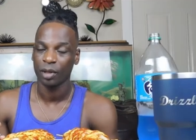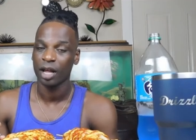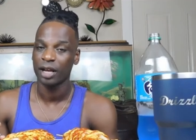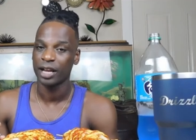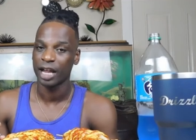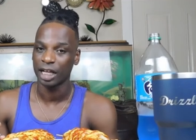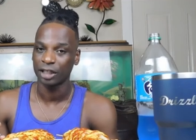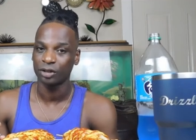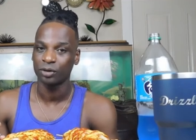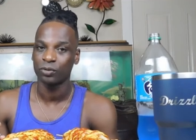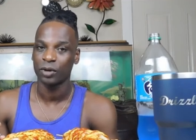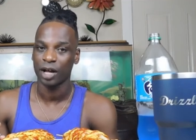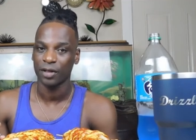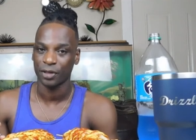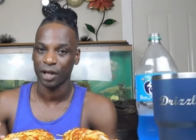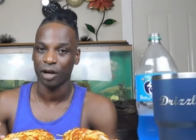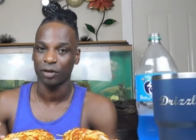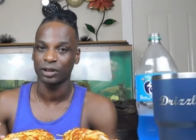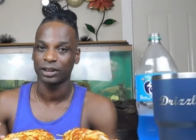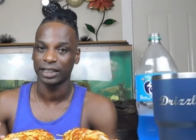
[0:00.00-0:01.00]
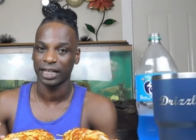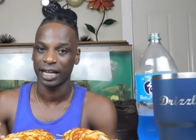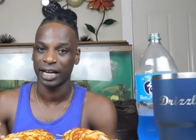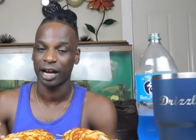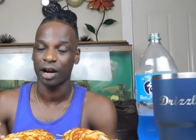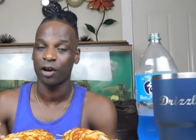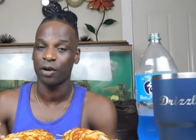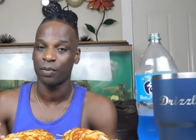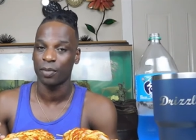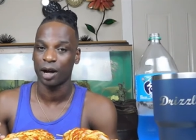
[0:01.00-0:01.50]
That's who I thought said
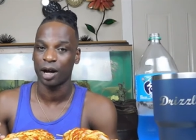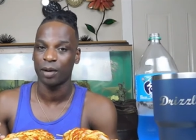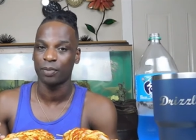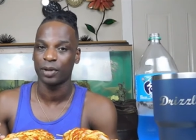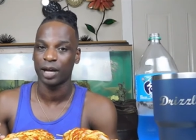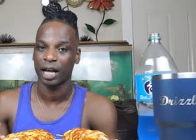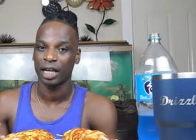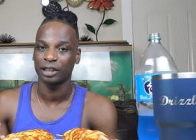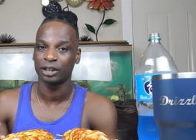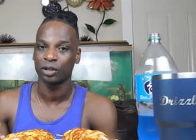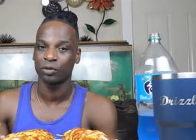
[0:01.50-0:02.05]
that her mom died.